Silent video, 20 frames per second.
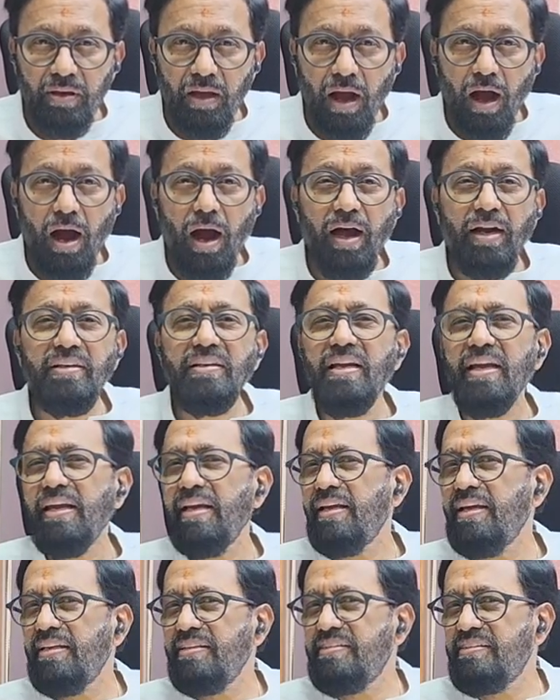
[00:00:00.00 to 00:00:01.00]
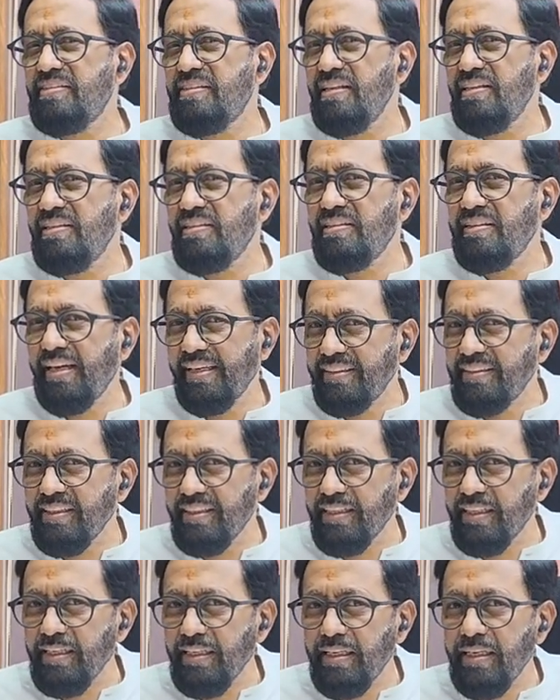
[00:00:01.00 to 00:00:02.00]

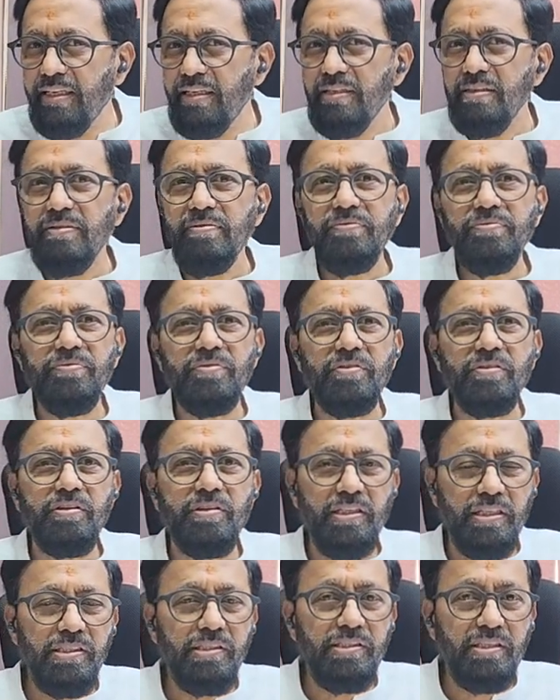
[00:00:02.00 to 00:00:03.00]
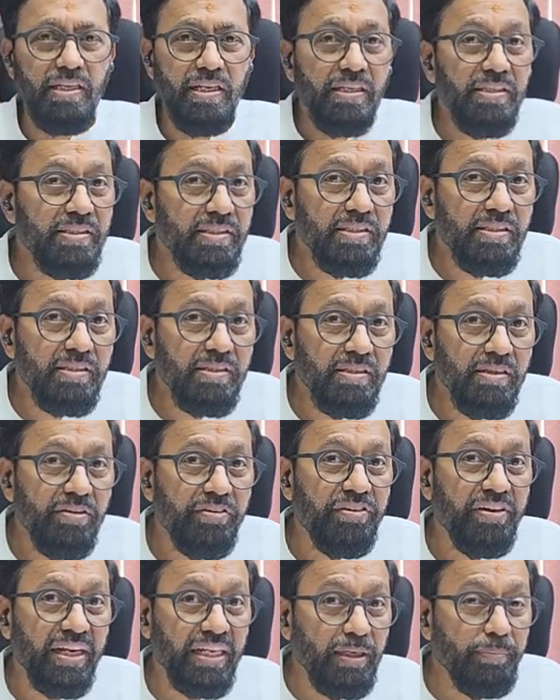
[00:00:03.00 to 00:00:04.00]
Unhesitatingly, this is
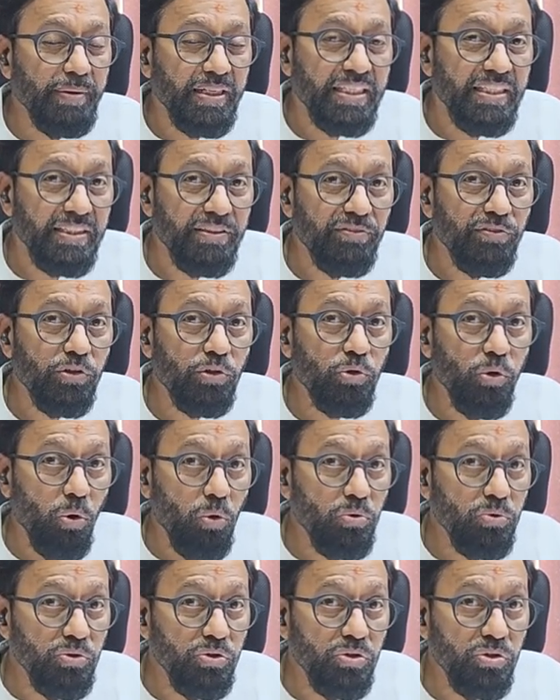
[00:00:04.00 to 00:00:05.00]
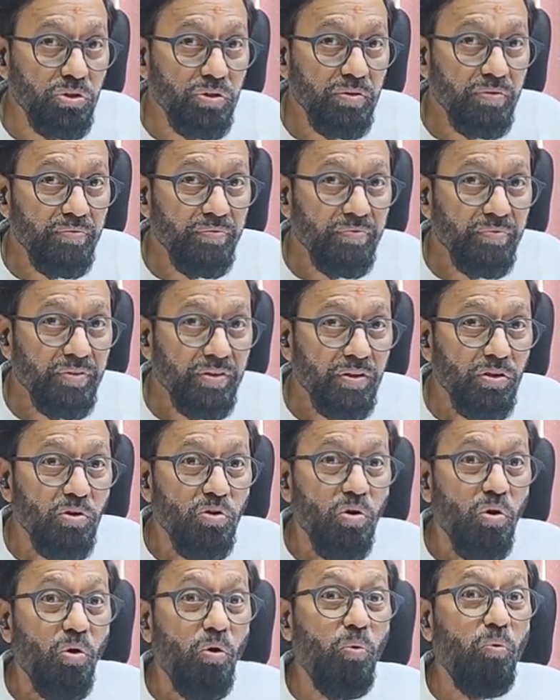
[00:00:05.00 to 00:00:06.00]
recommended to those
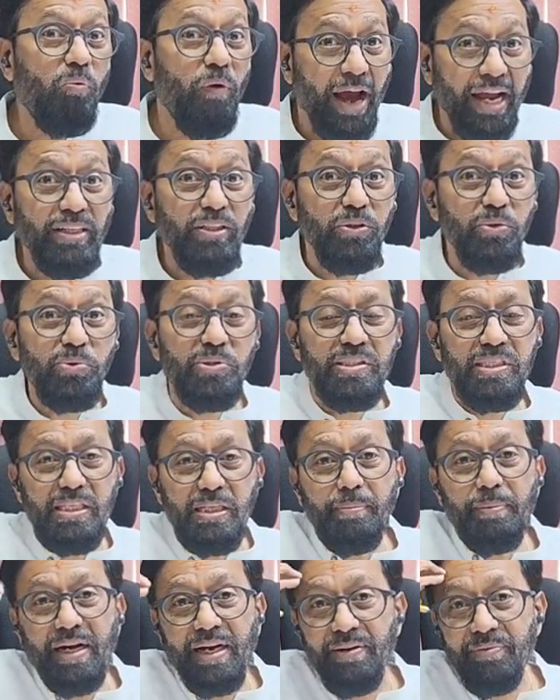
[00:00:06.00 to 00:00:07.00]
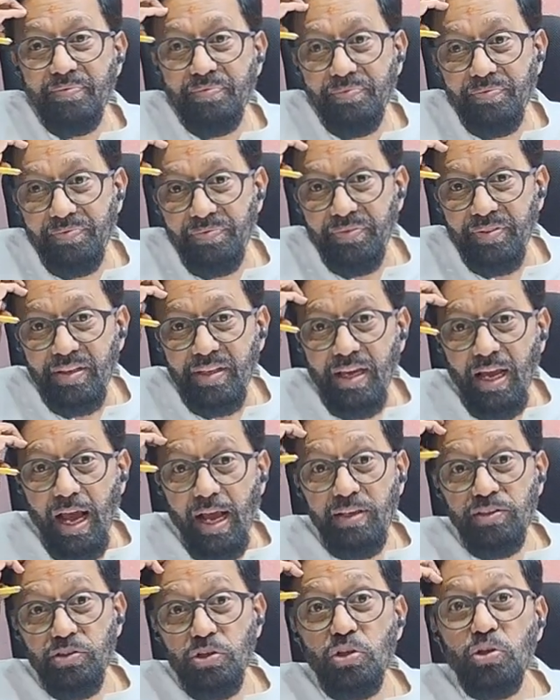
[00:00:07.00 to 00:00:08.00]
who value cinema
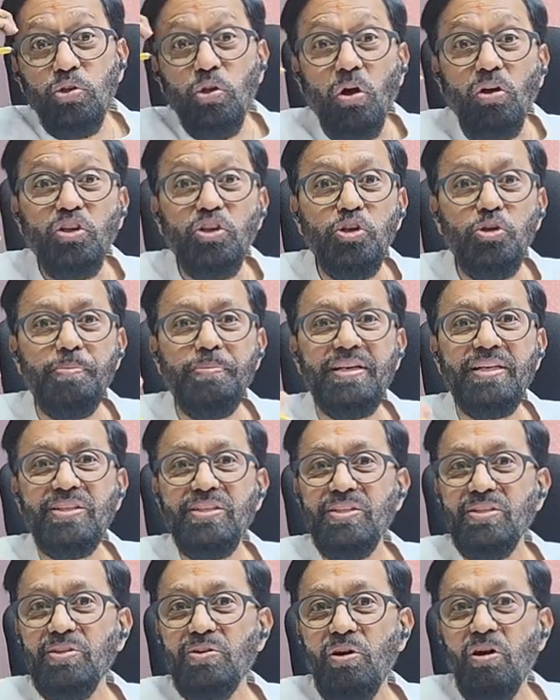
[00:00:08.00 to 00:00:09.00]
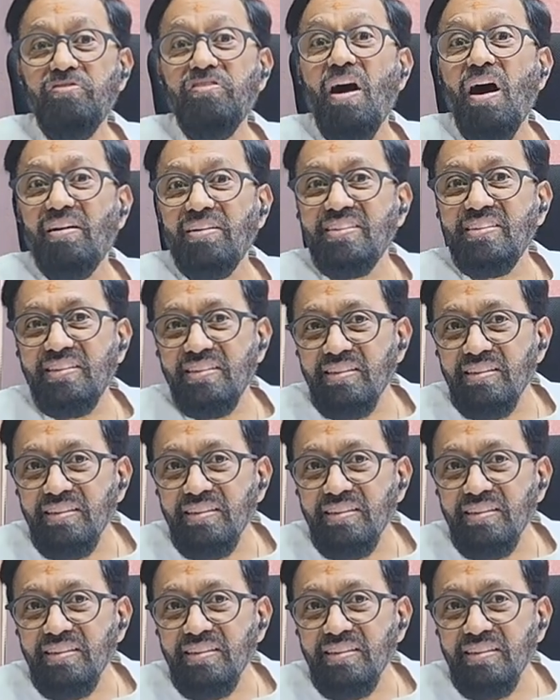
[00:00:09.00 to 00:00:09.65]
as a document of art.